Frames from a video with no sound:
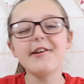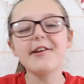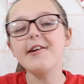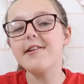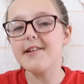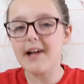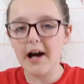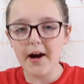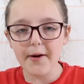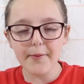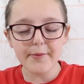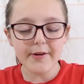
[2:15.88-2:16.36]
So
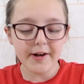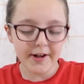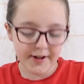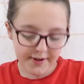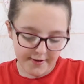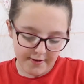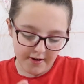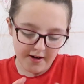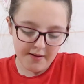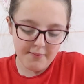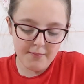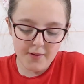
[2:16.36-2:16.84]
now I'm
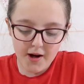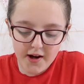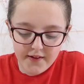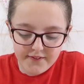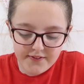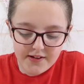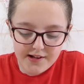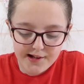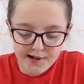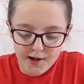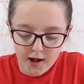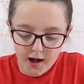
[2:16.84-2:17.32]
going to
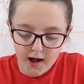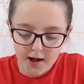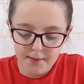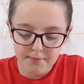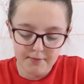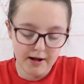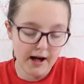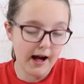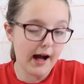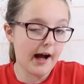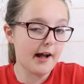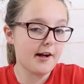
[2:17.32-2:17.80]
remove the
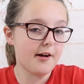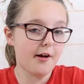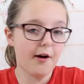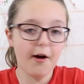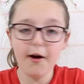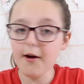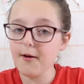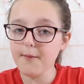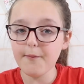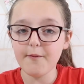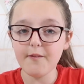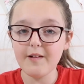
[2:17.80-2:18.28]
slime and
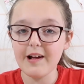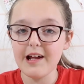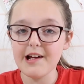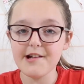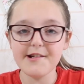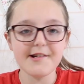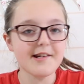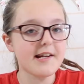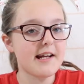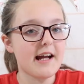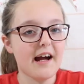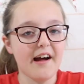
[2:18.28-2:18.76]

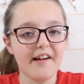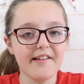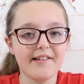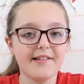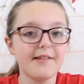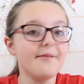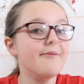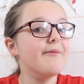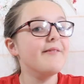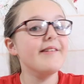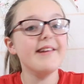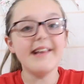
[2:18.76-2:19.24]
hopefully she has
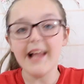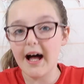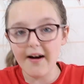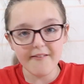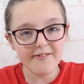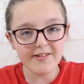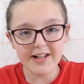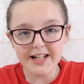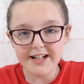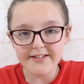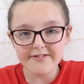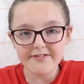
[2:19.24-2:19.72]
some
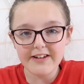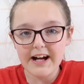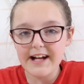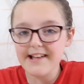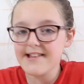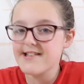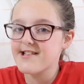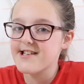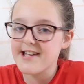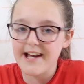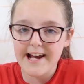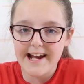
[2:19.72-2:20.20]
lovely
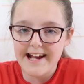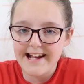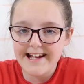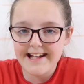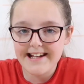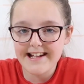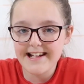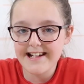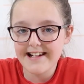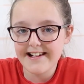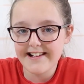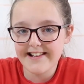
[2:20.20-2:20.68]
red
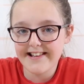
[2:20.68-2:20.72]
cheeks.